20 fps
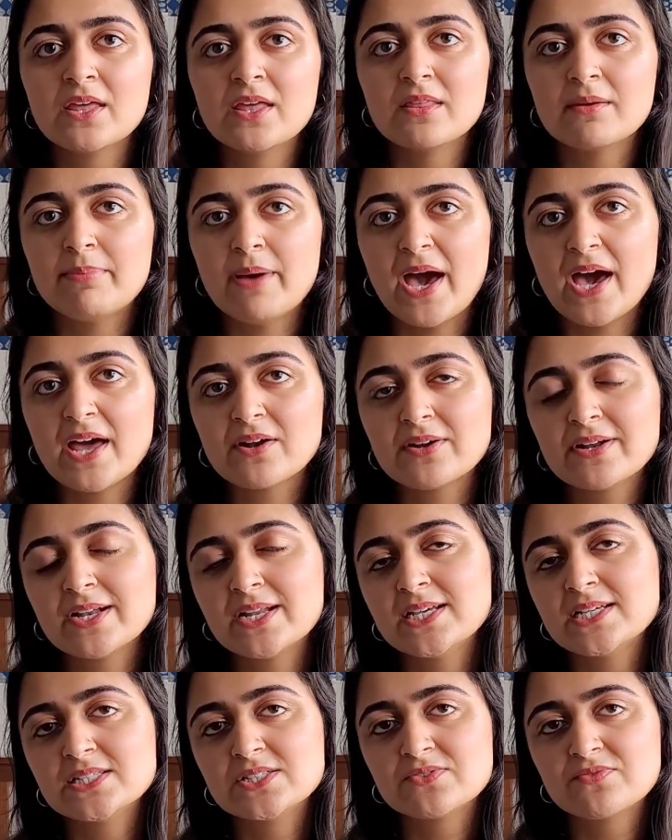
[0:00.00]
The pattern
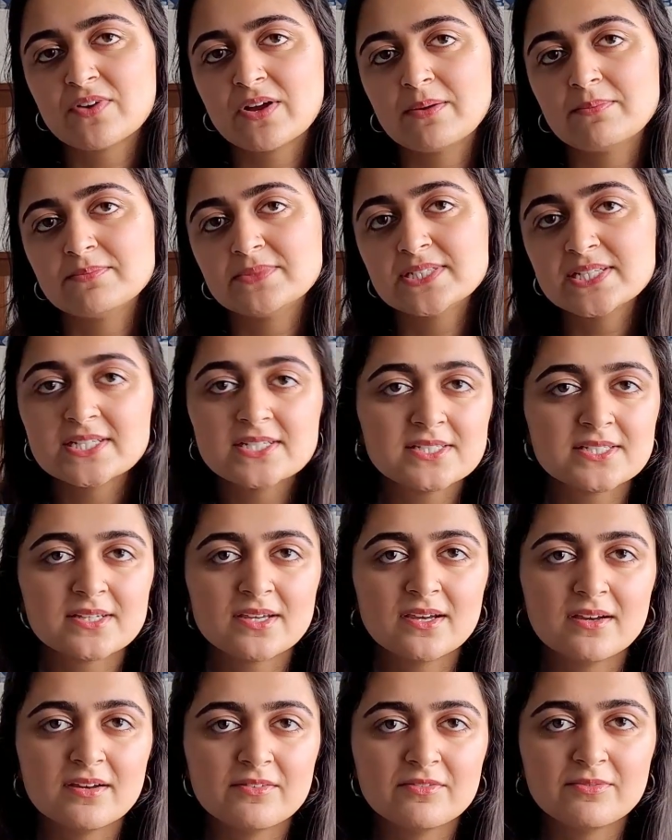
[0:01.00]
is from Tint
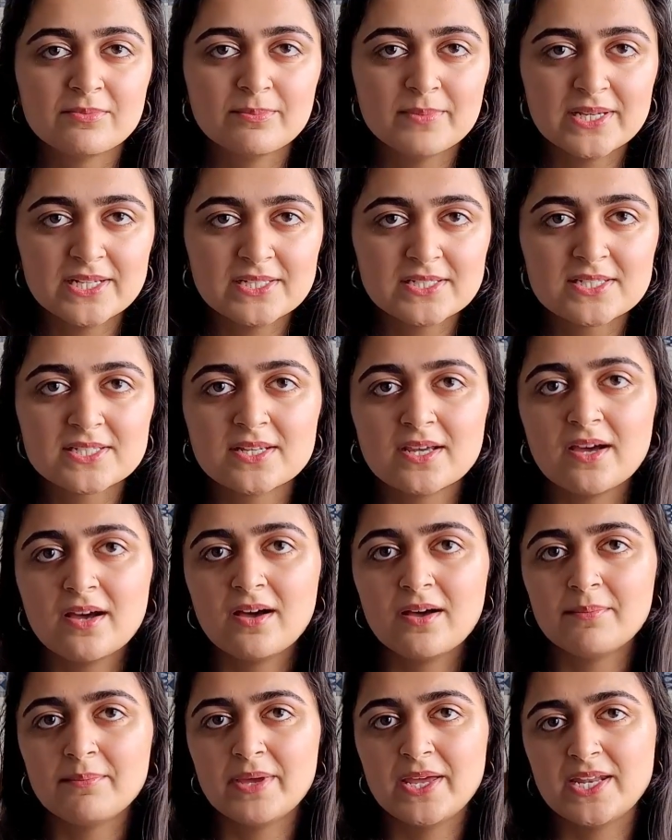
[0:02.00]
of Mint,
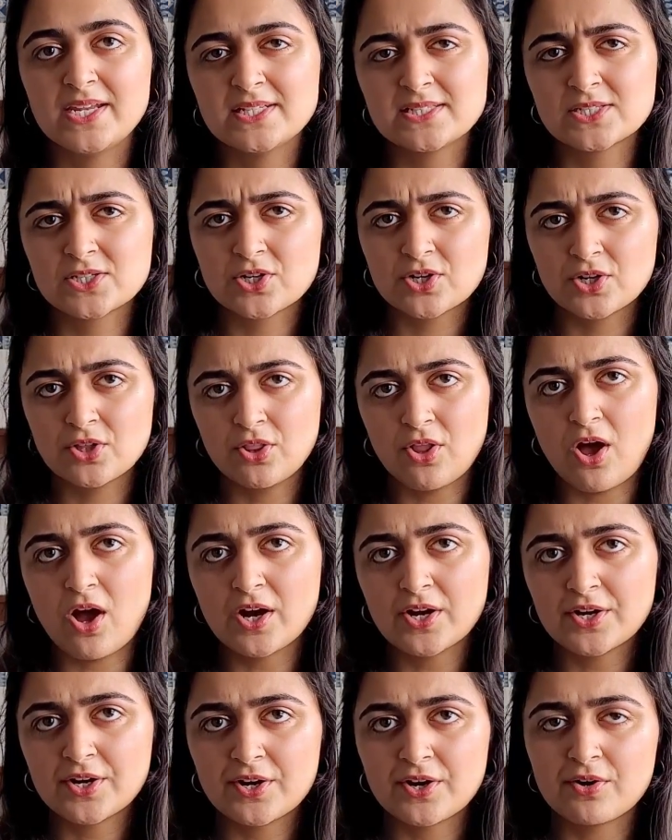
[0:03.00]
and it's her
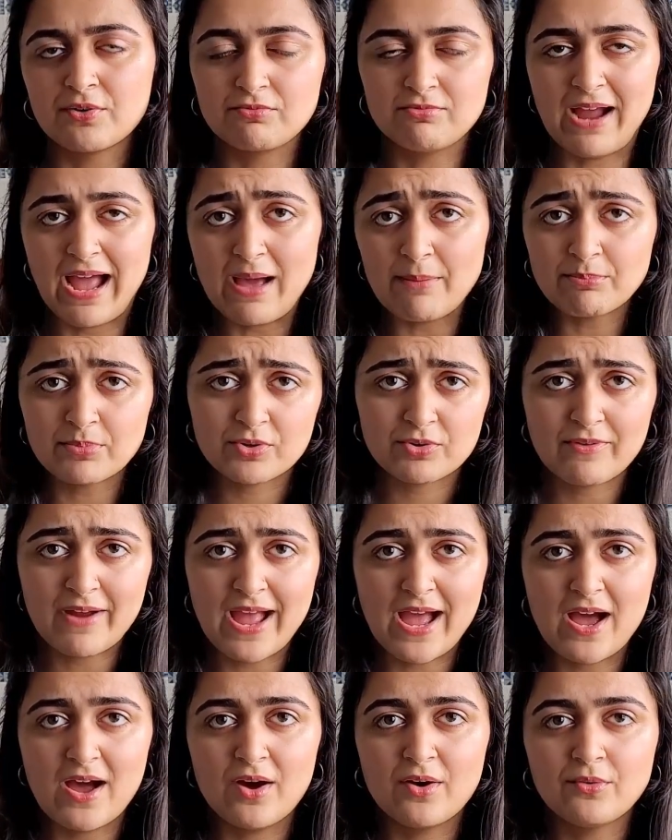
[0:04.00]
longer
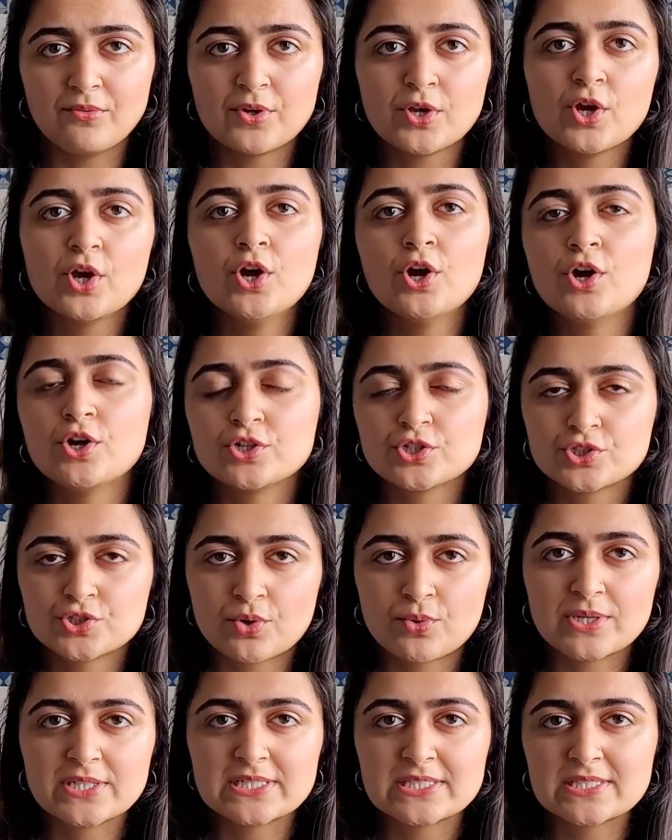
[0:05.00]
wraparound
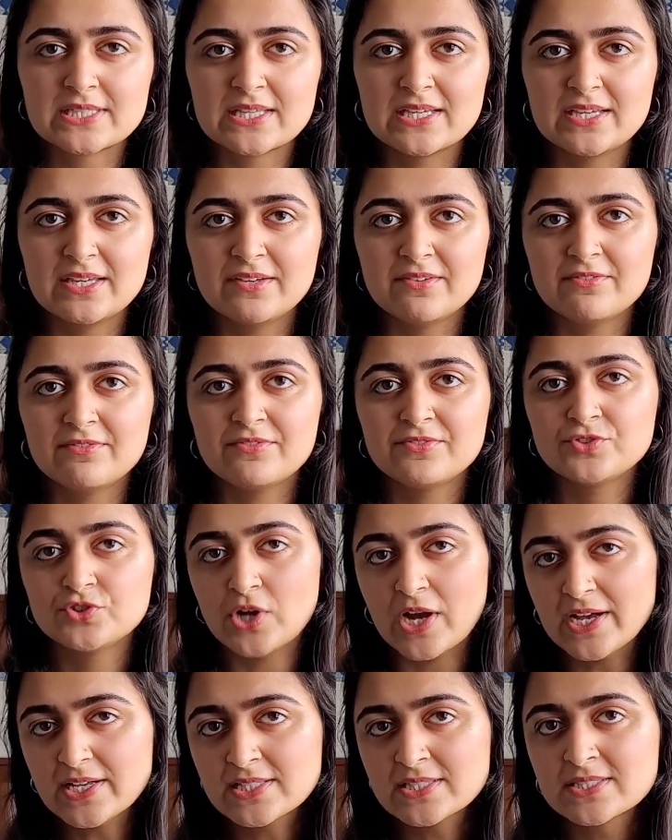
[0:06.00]
short sleeve
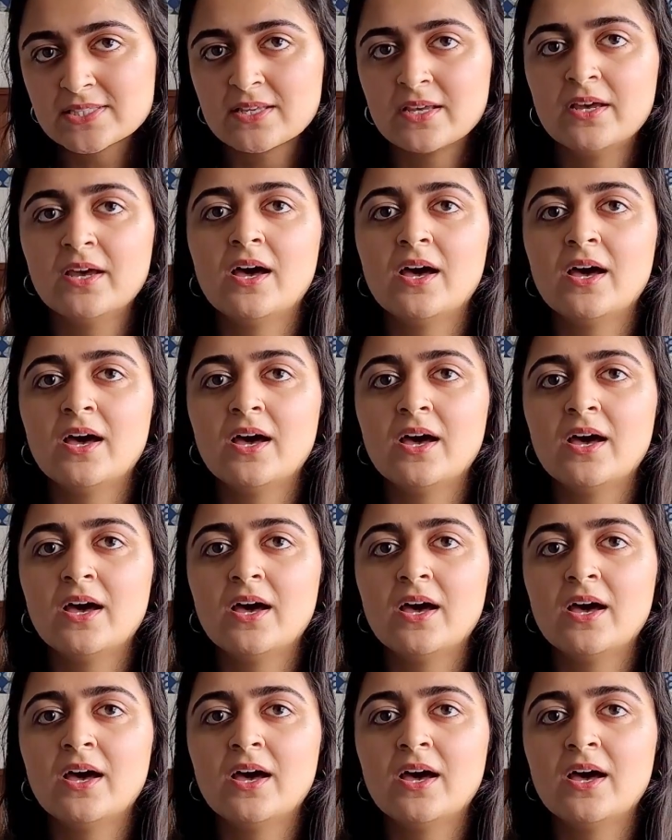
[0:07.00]
dress.